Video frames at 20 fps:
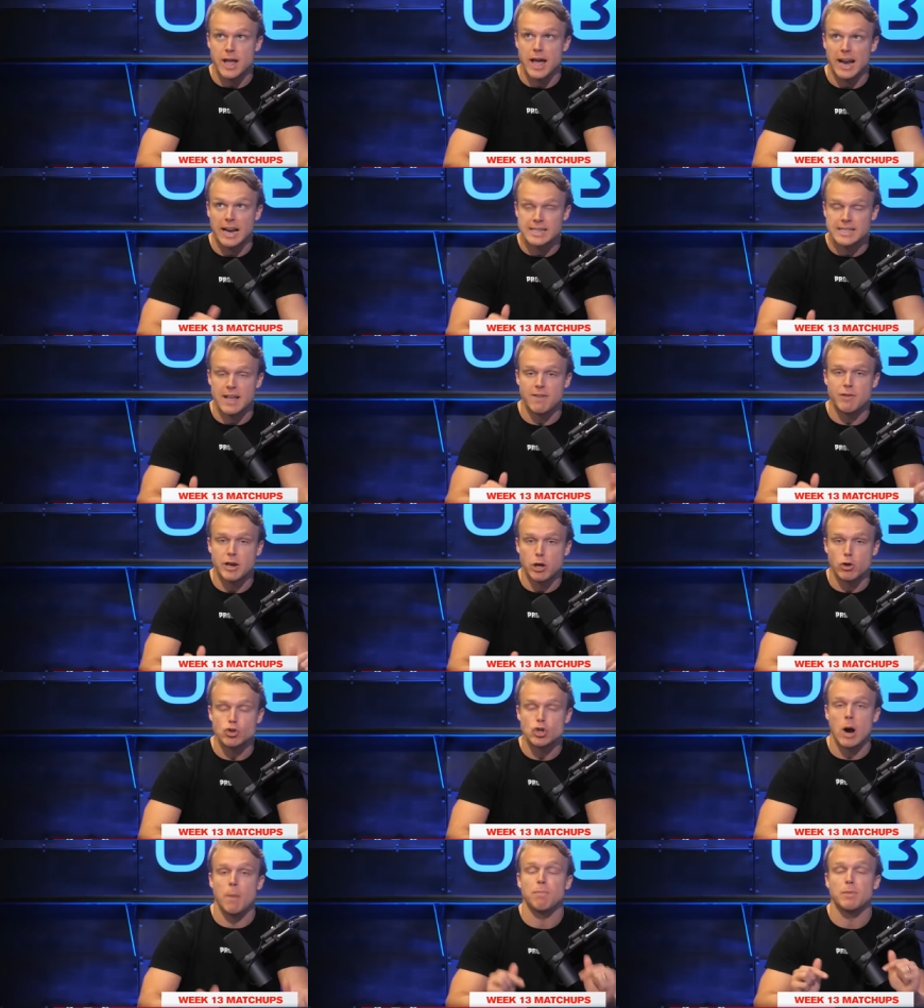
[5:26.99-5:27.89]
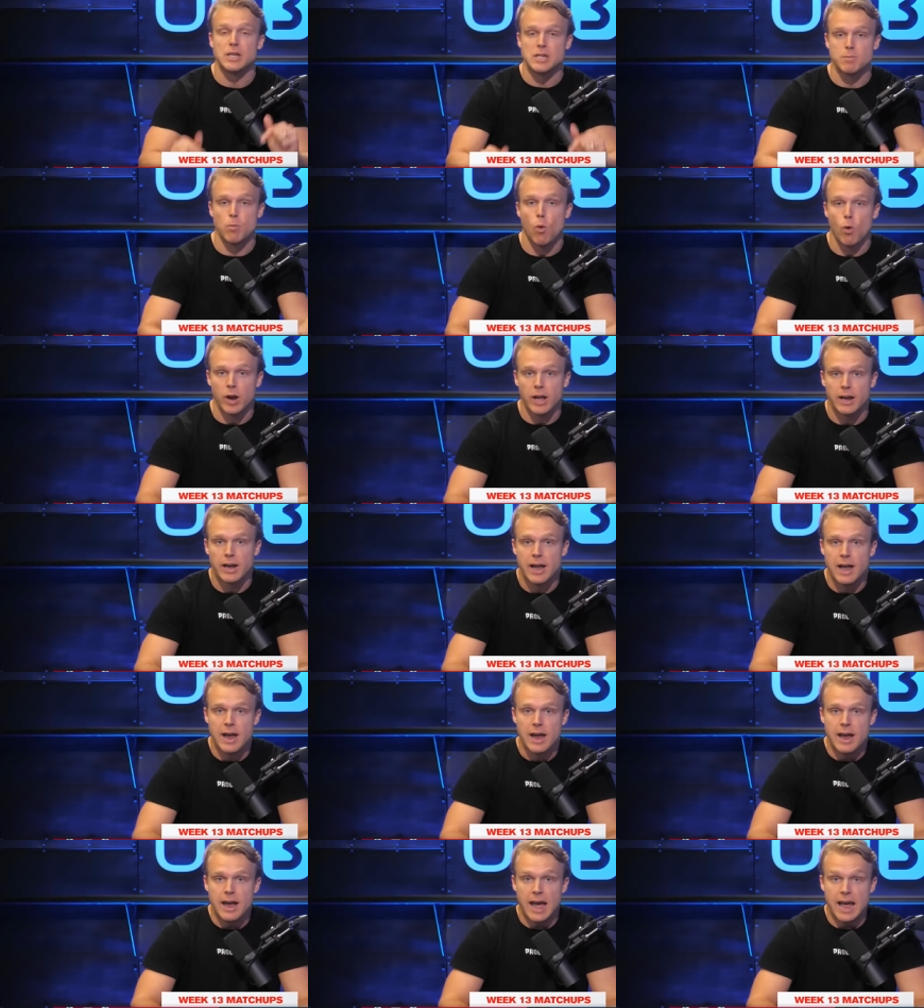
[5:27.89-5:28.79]
I guess that video dropped this morning,
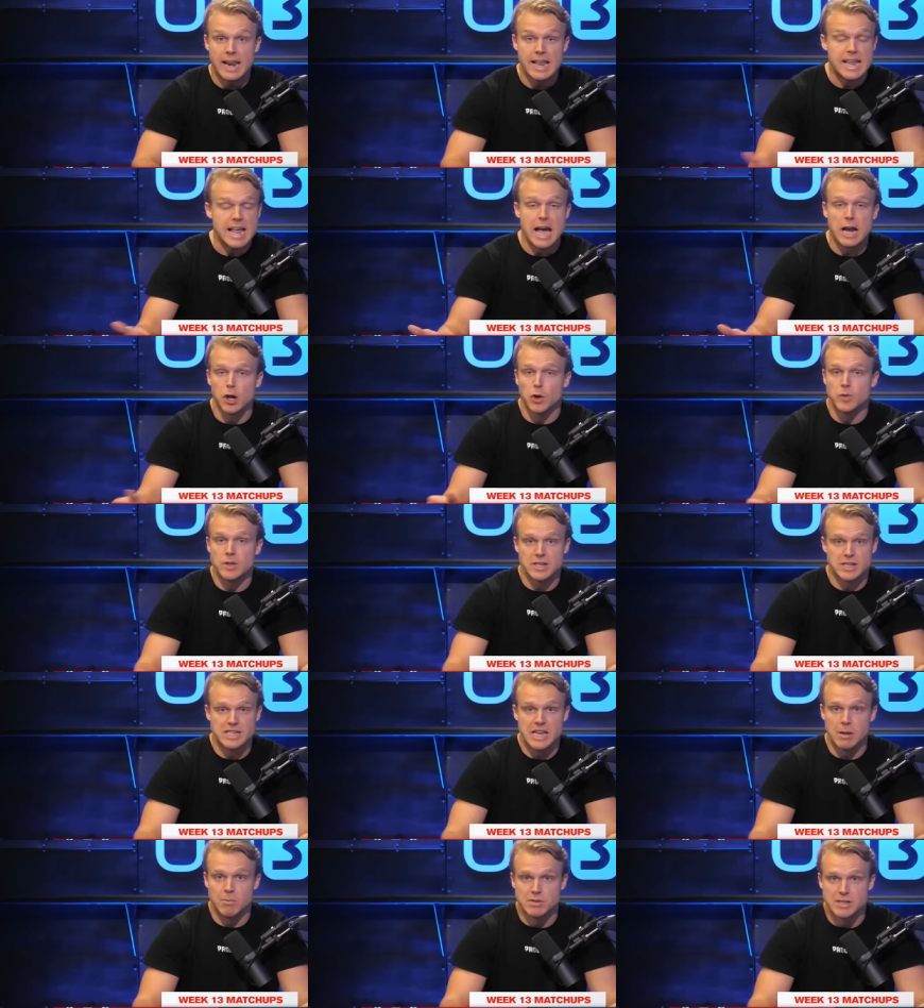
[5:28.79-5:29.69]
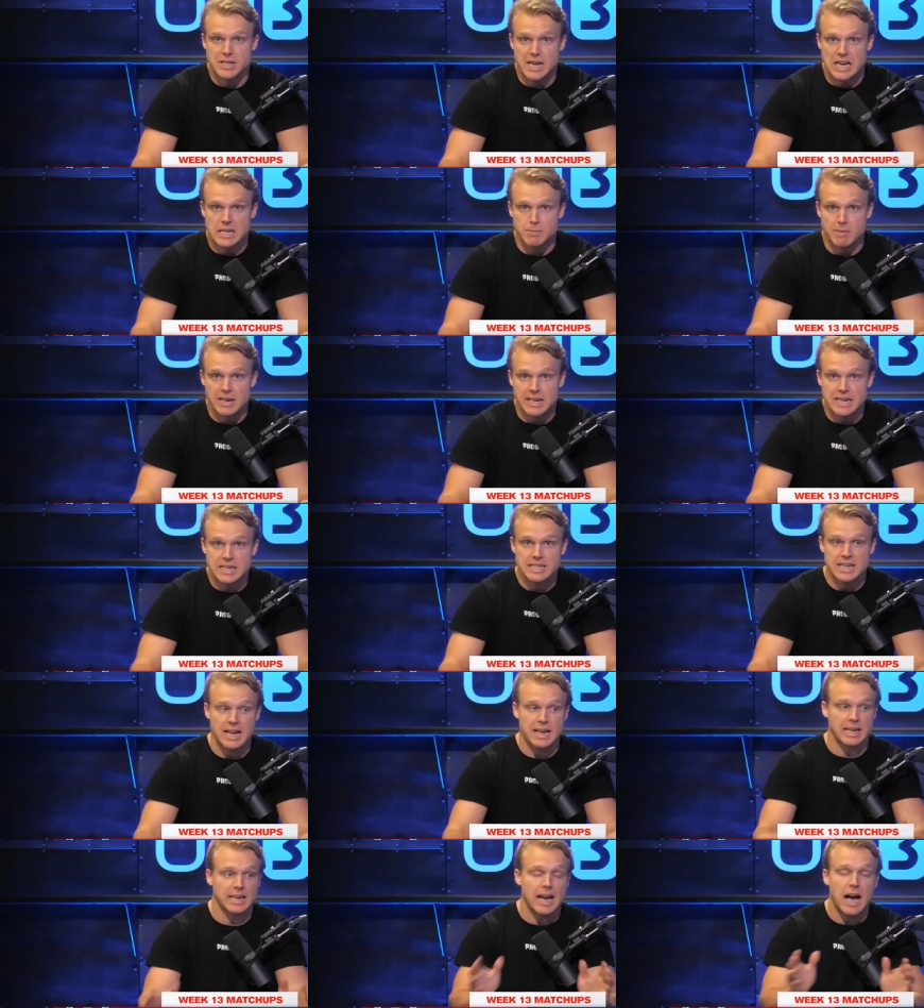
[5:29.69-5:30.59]
and he echoed this same sentiment. He's
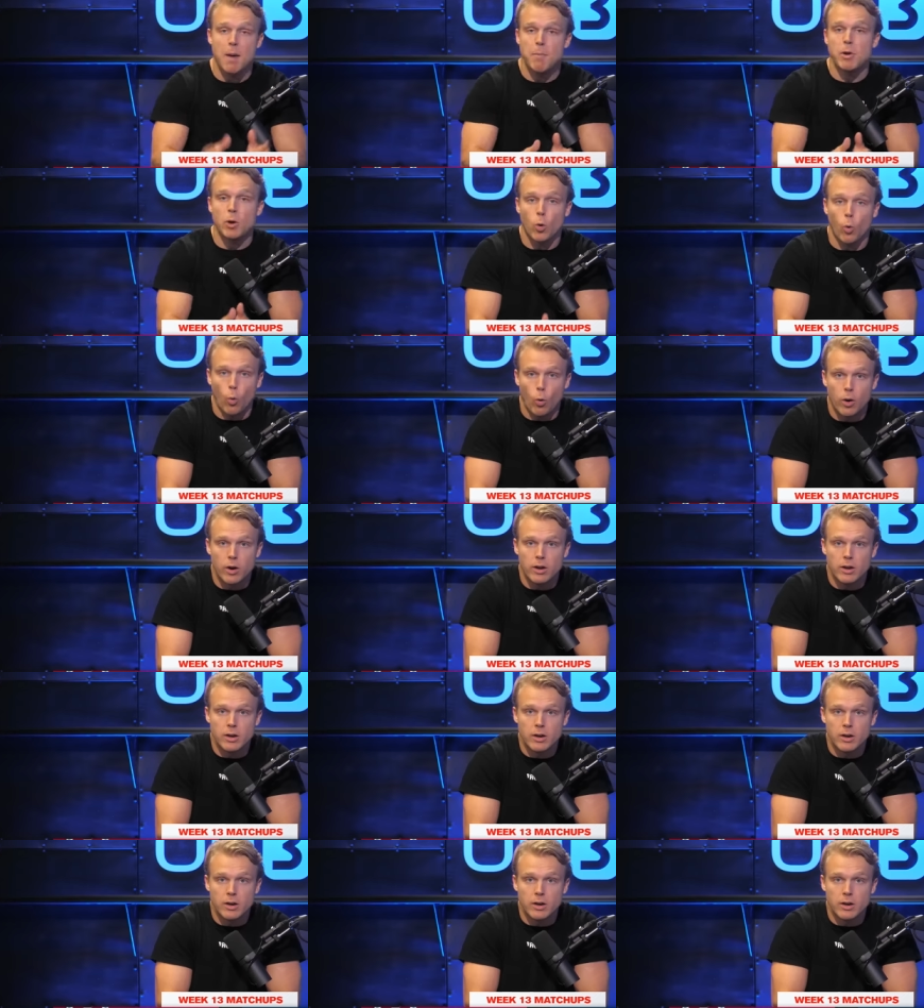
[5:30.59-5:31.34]
like, Kyle McCord